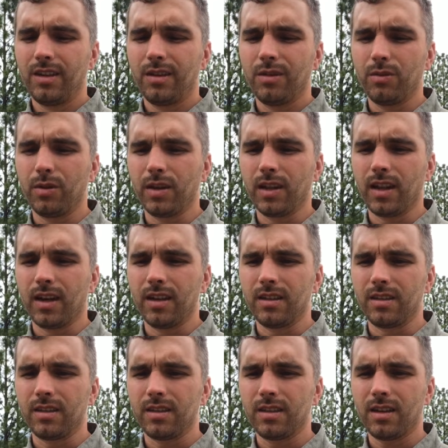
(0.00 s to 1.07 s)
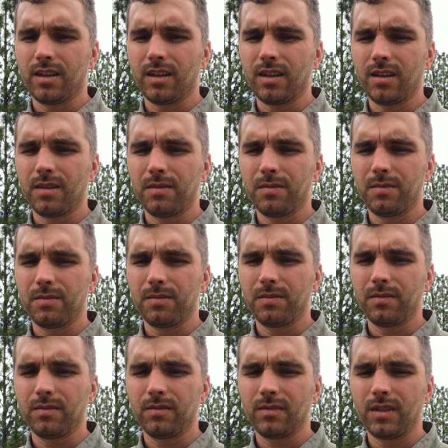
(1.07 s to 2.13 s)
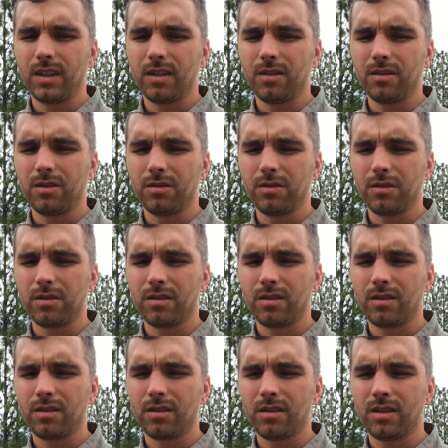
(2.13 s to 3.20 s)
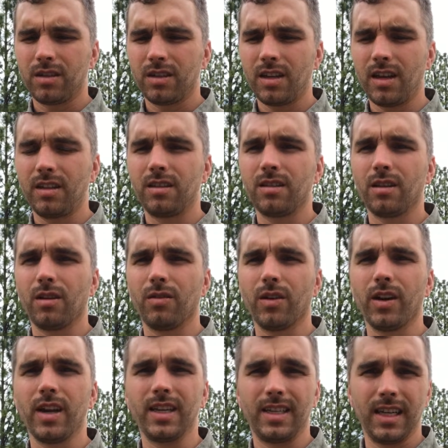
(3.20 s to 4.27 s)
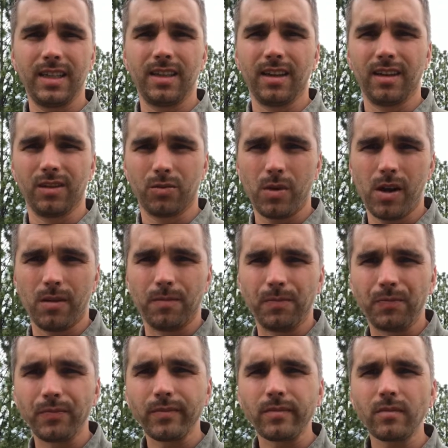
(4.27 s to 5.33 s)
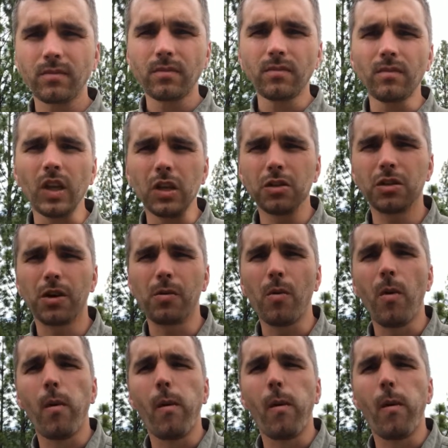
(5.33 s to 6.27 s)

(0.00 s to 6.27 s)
realize, you know, those states are very addicting as well. So